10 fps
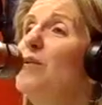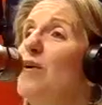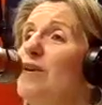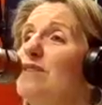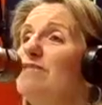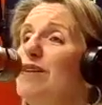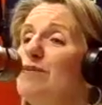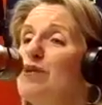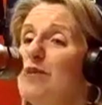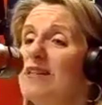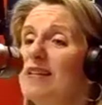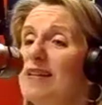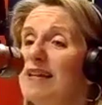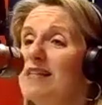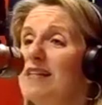weren't, doing the
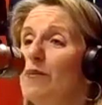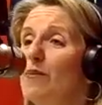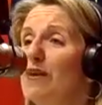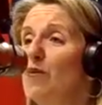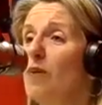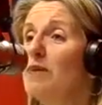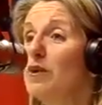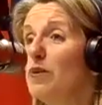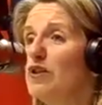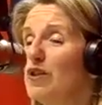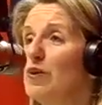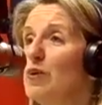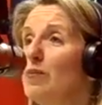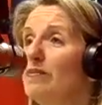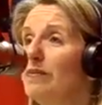things that we normally would
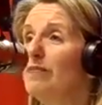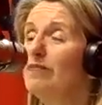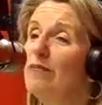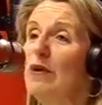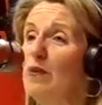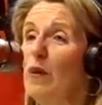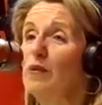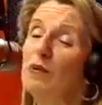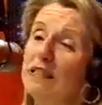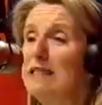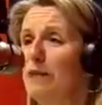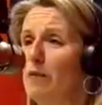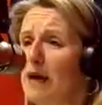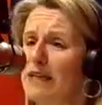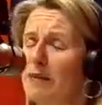do when we didn't have a
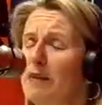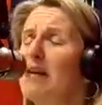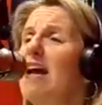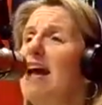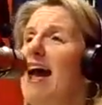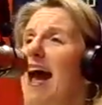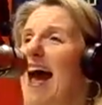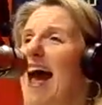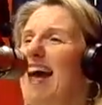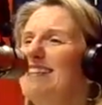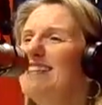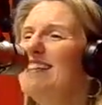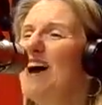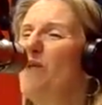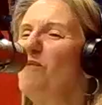pandemic. And,
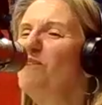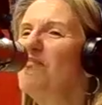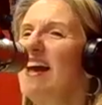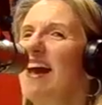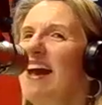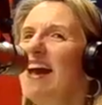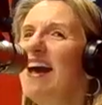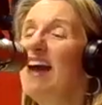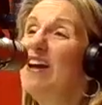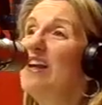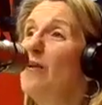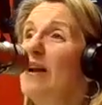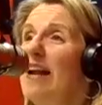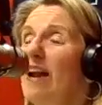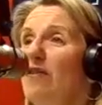and
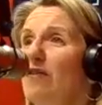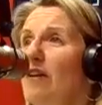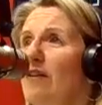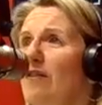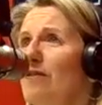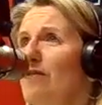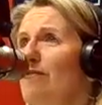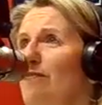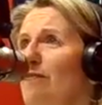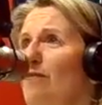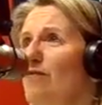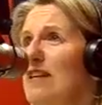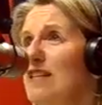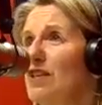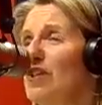another
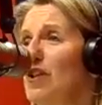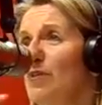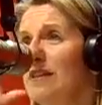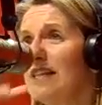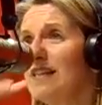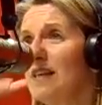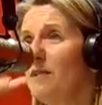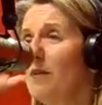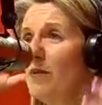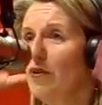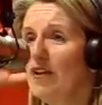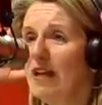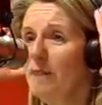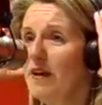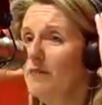reason too is that some people are
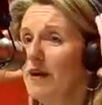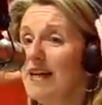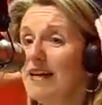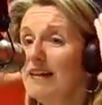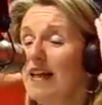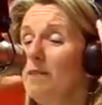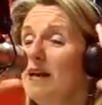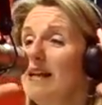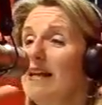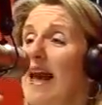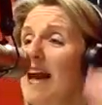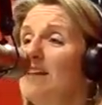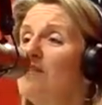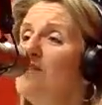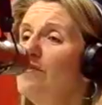keeping a lot of money in
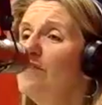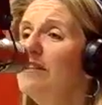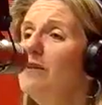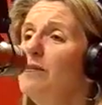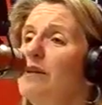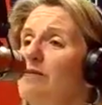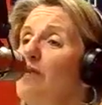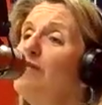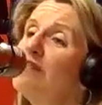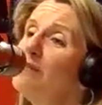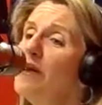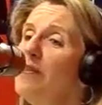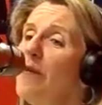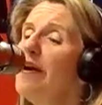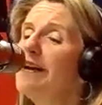cash because they're a little bit nervous about the
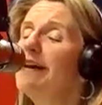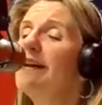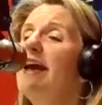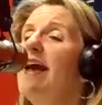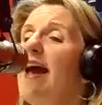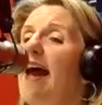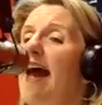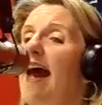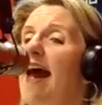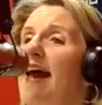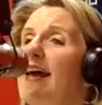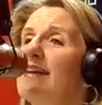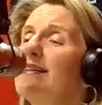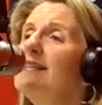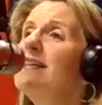market.
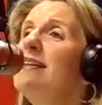And